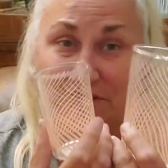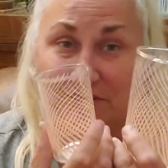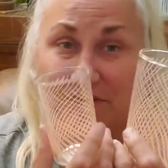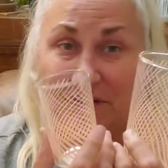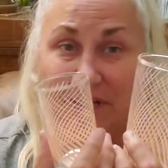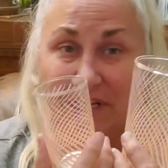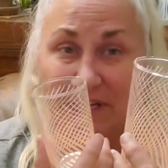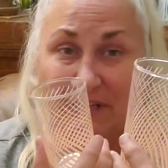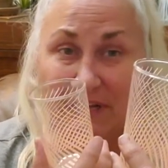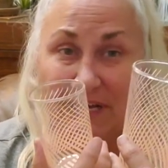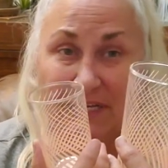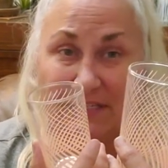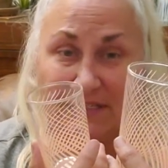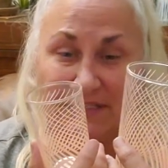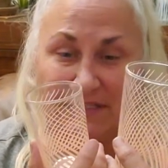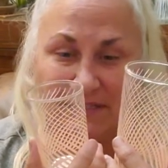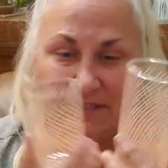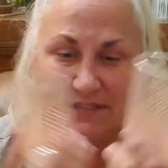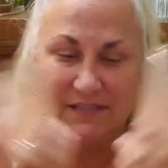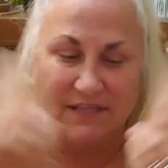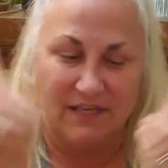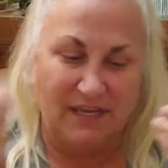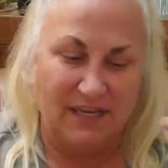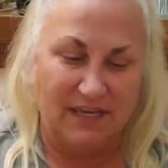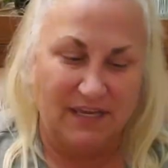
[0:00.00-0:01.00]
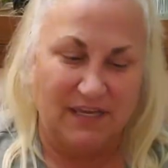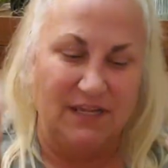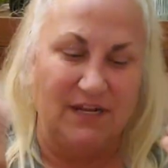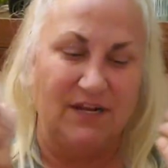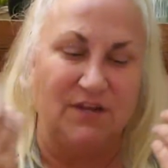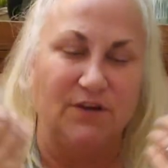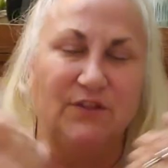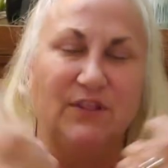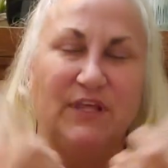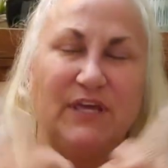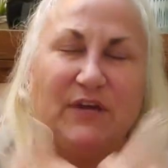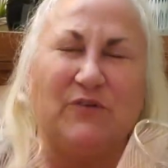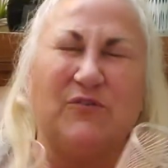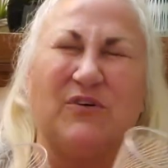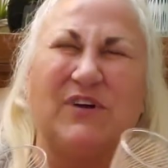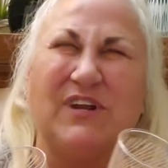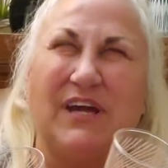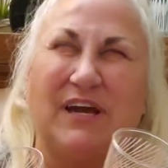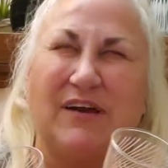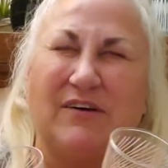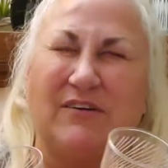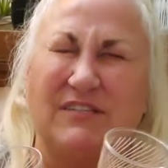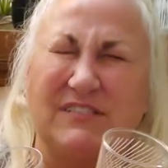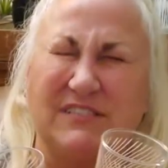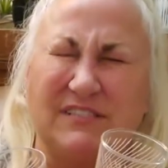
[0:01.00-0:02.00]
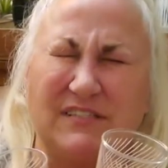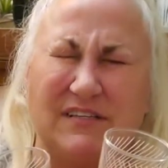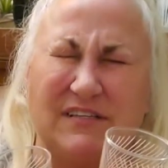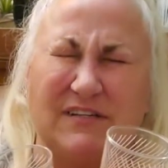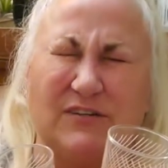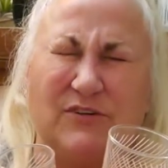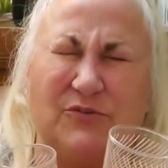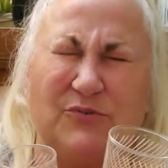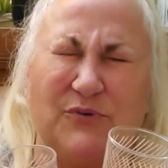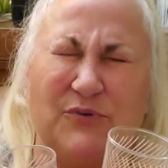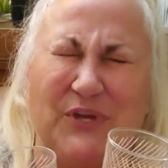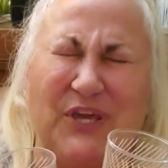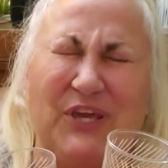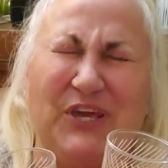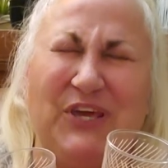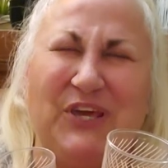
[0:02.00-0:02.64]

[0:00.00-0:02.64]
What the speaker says: great glasses. You know, like when I was little, we